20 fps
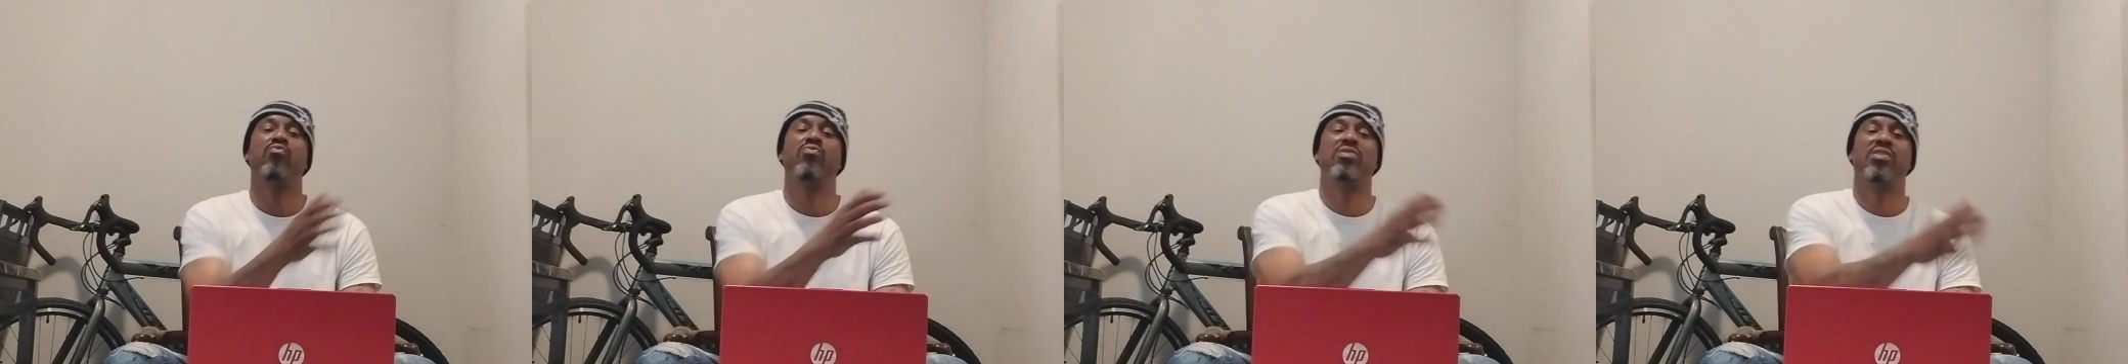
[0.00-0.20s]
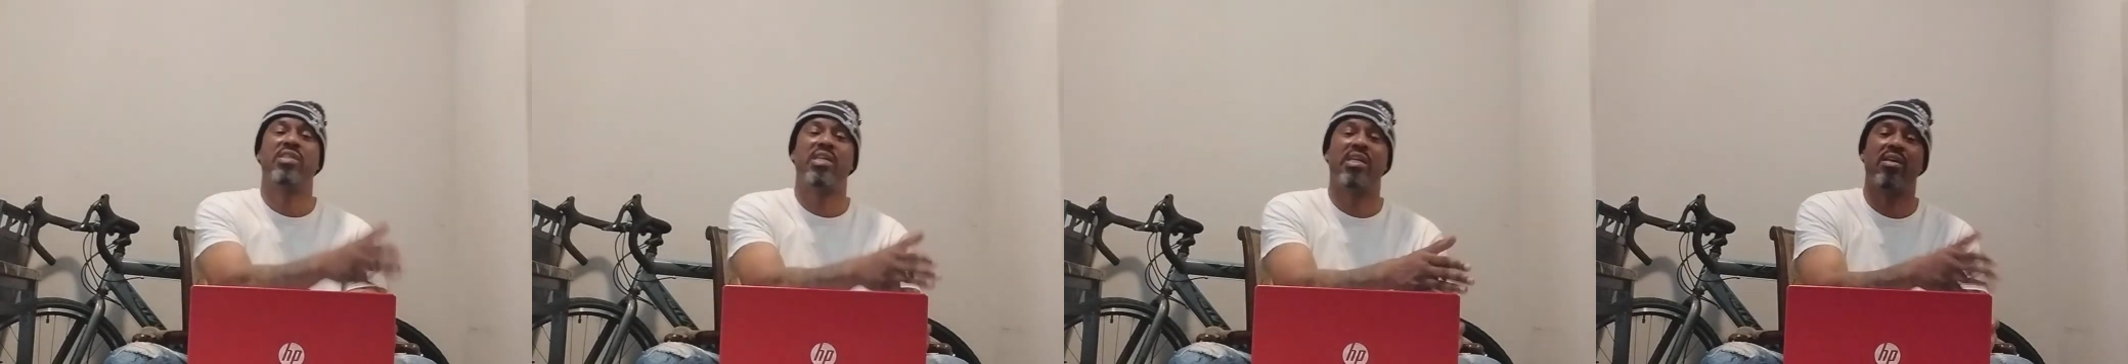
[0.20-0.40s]

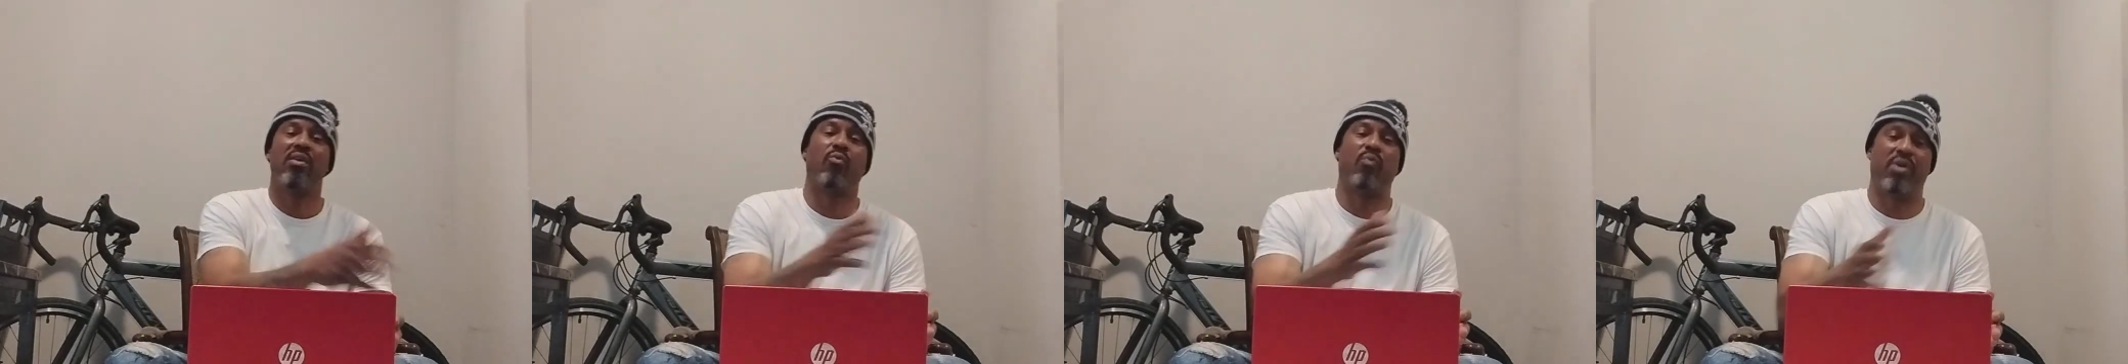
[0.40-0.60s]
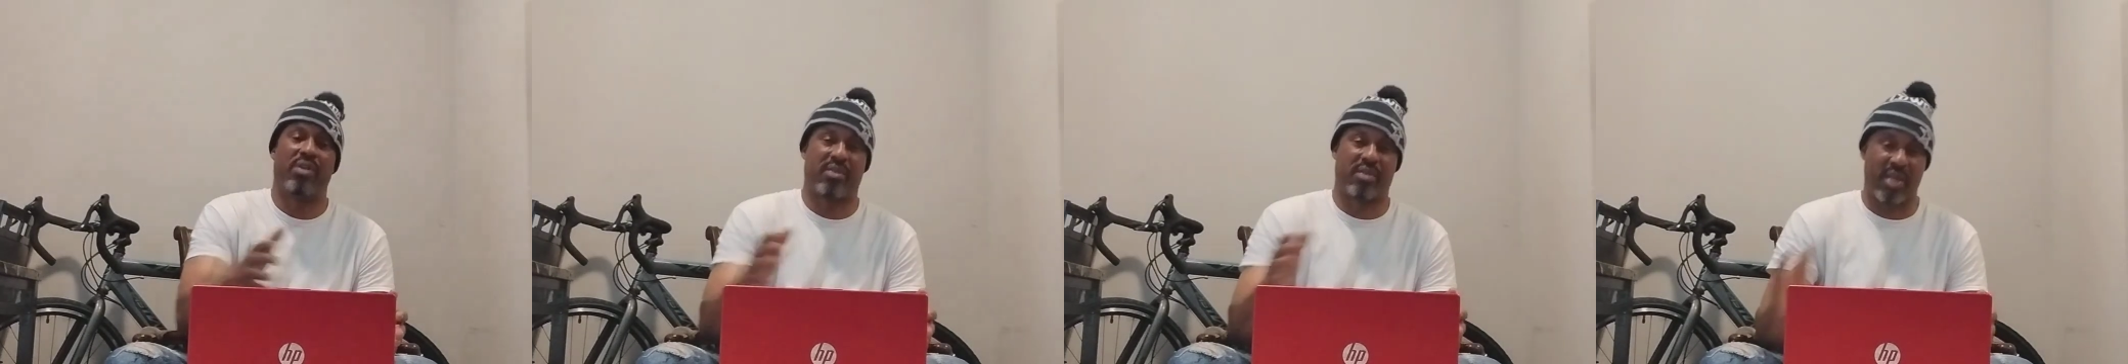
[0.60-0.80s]
deal
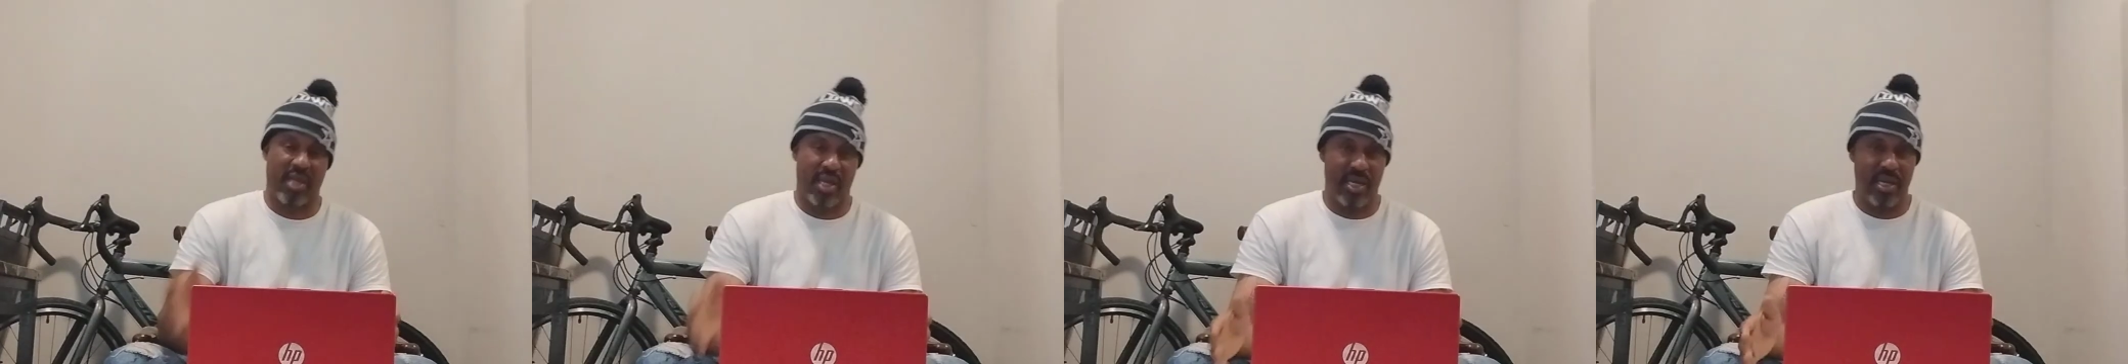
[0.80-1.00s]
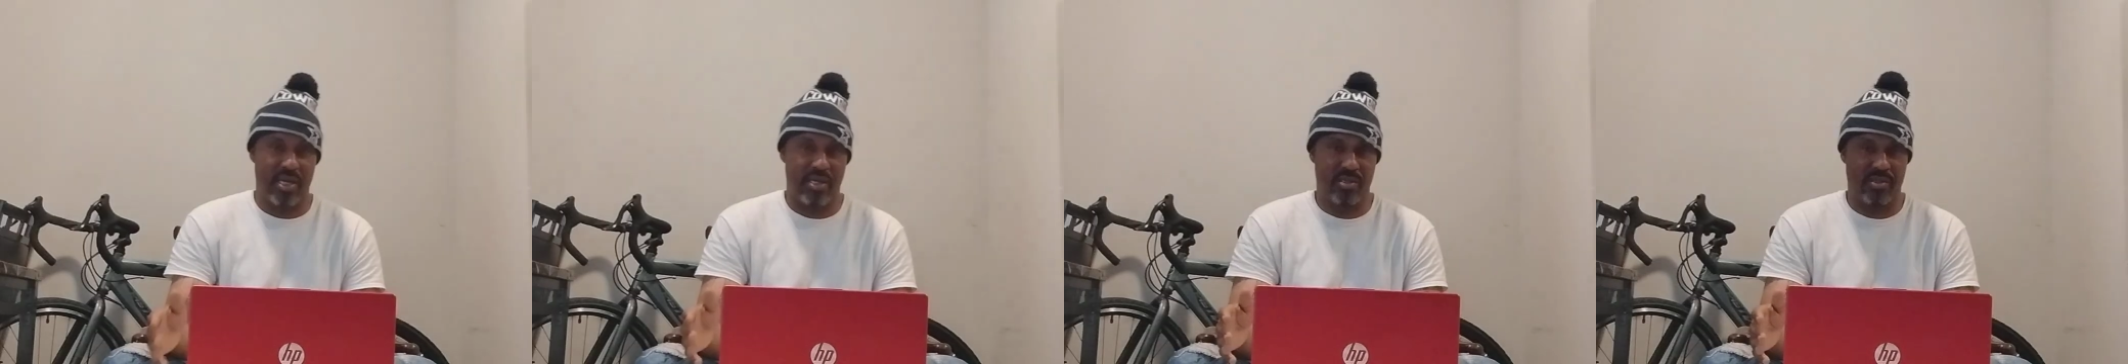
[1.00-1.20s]
with
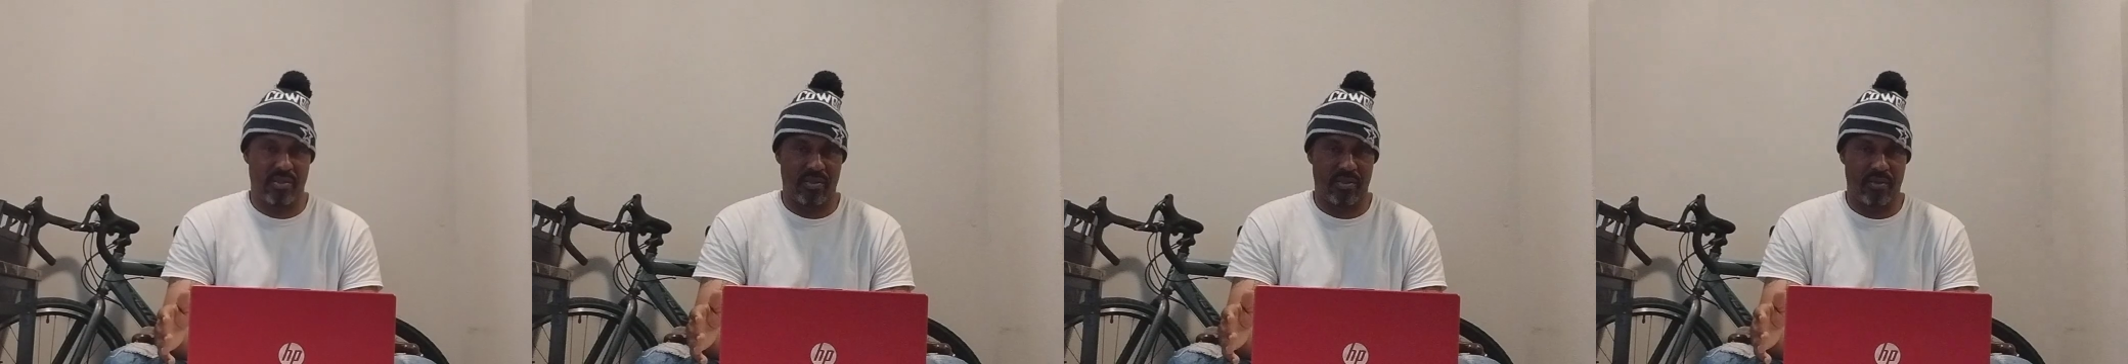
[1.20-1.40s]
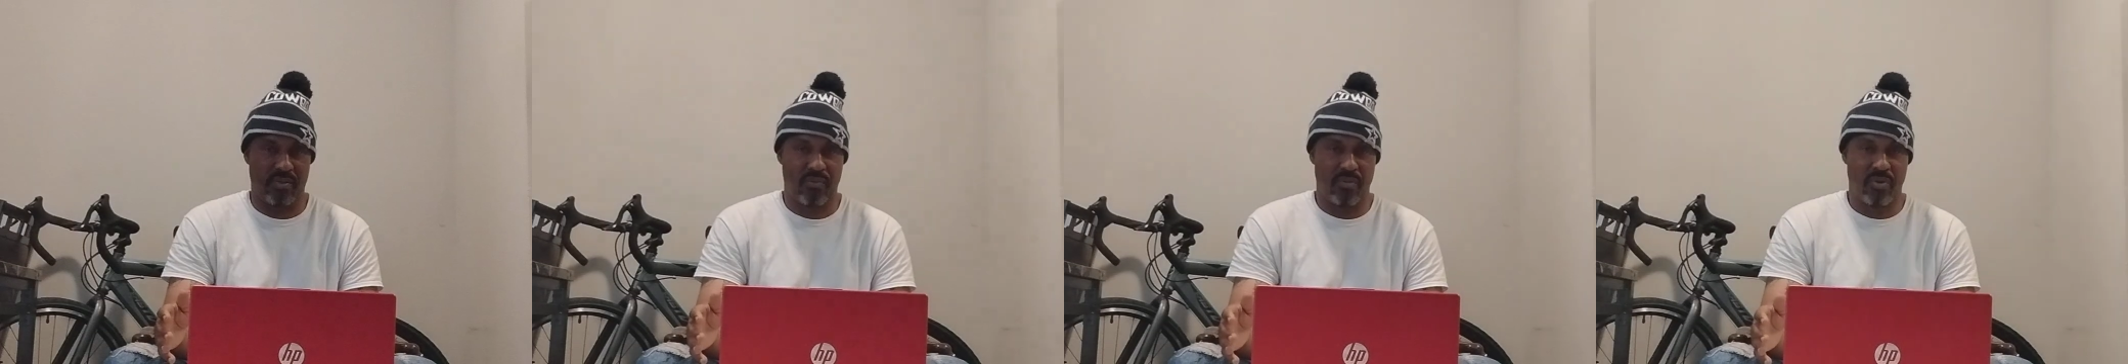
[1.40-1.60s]

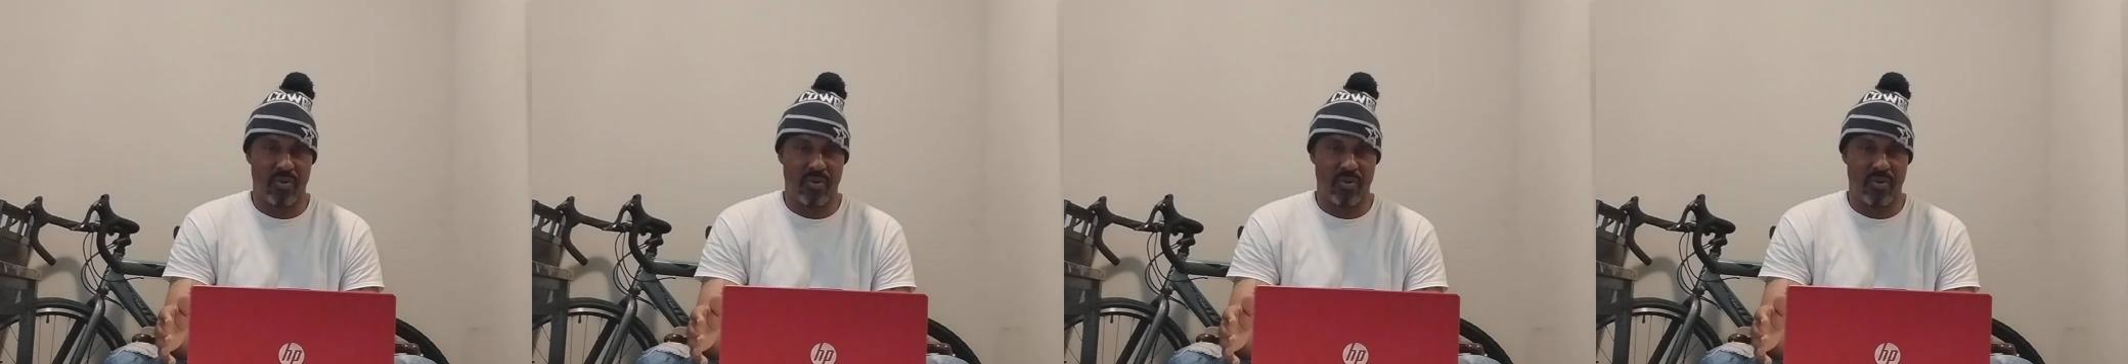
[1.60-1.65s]
things,